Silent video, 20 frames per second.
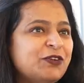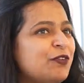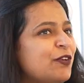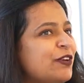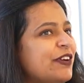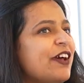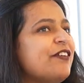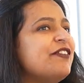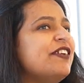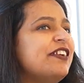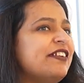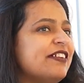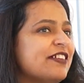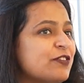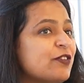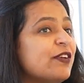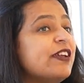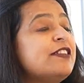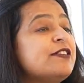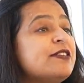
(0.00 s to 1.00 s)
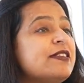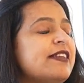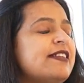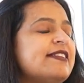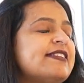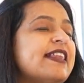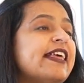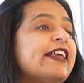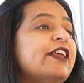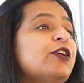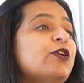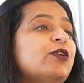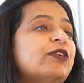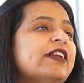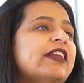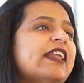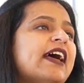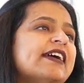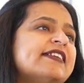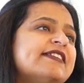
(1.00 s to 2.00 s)
you won't have interest. So it's like
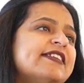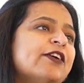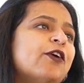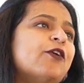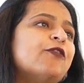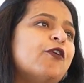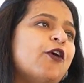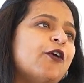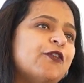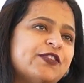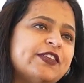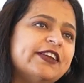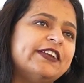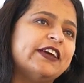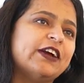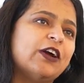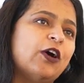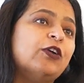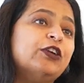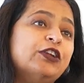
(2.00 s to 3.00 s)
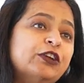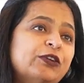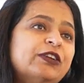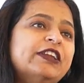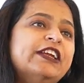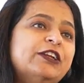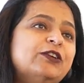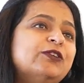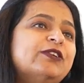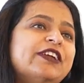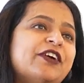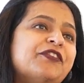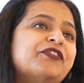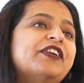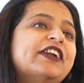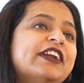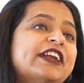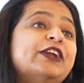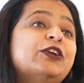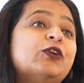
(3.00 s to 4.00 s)
utilizing of offset account. You need to
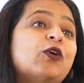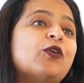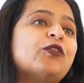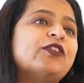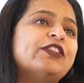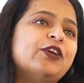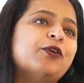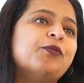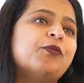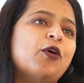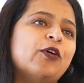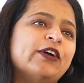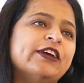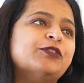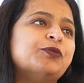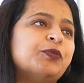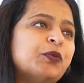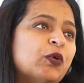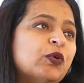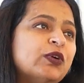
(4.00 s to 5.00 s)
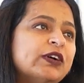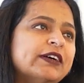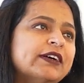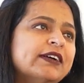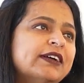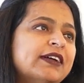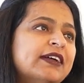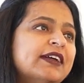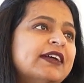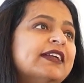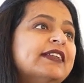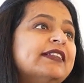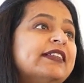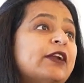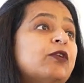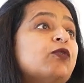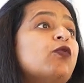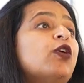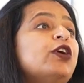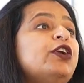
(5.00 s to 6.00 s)
definitely talk with your mortgage broker
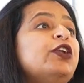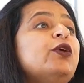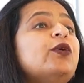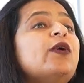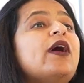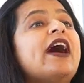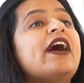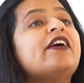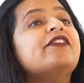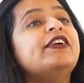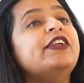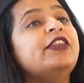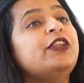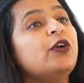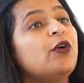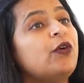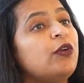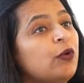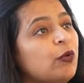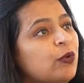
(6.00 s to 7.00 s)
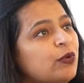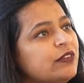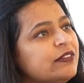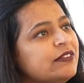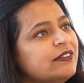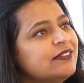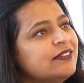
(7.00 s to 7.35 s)
that what do you have in your loan.